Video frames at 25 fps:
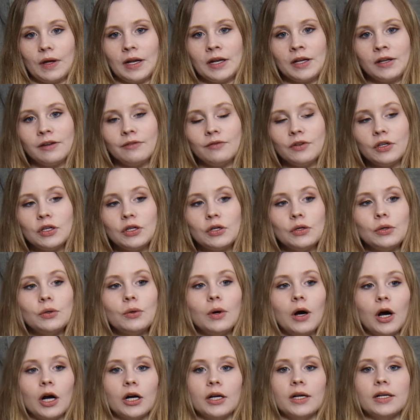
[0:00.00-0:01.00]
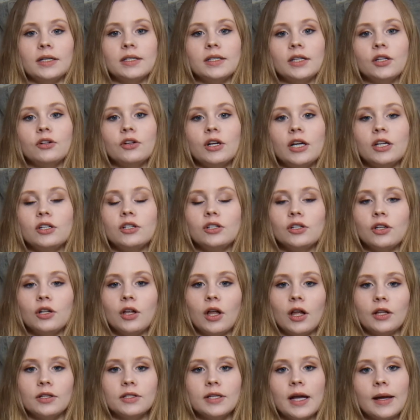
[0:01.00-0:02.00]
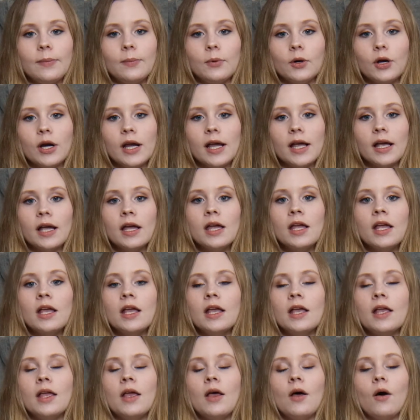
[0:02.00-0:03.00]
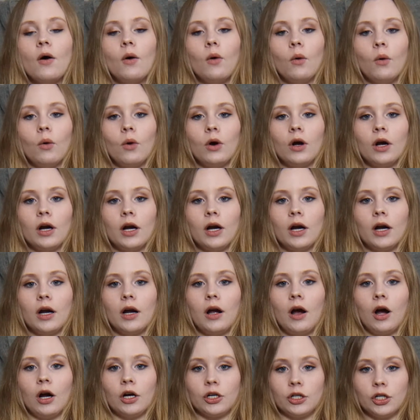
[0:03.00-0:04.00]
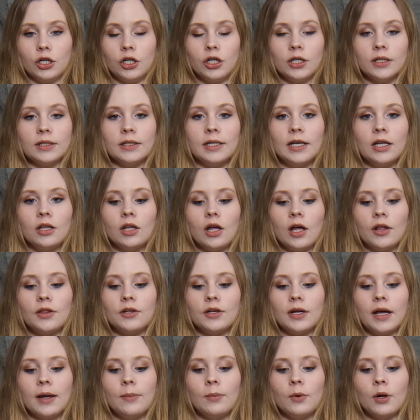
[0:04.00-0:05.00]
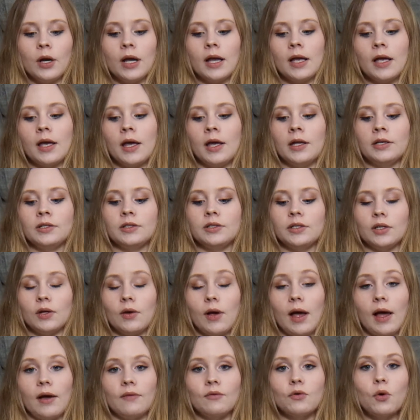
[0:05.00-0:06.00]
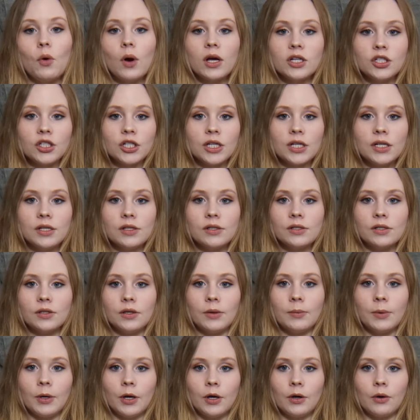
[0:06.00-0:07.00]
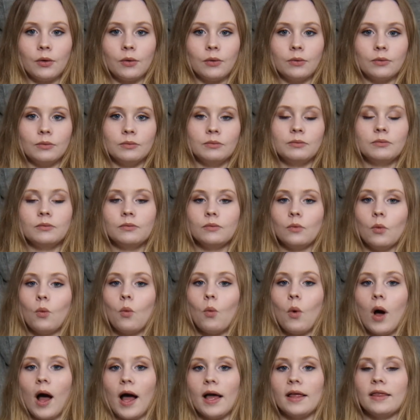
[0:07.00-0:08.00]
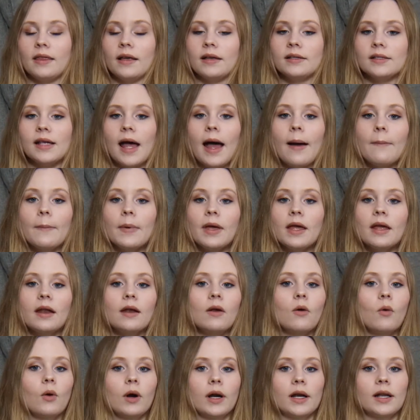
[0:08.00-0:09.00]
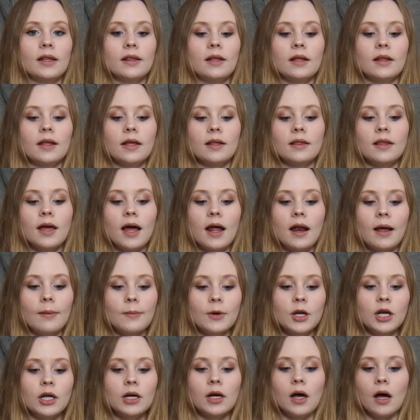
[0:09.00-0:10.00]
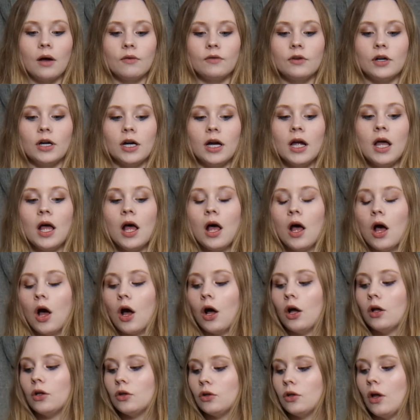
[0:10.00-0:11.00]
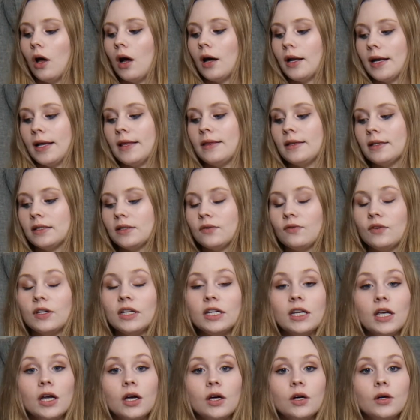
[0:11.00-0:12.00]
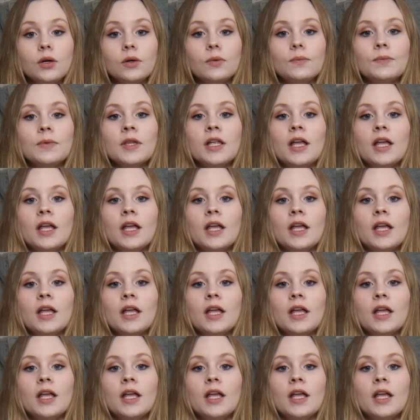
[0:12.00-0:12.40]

any of you are considering cloth diapering or are currently cloth diapering and still have questions about why things happen or anything like that, I'm going to cover a lot in this video.